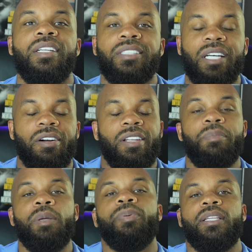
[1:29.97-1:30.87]
So
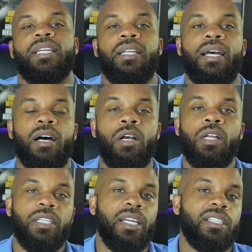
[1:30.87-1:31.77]
let me break that down.
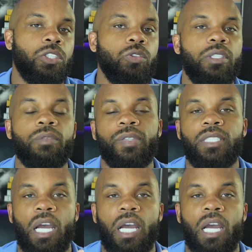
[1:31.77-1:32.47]
There's two different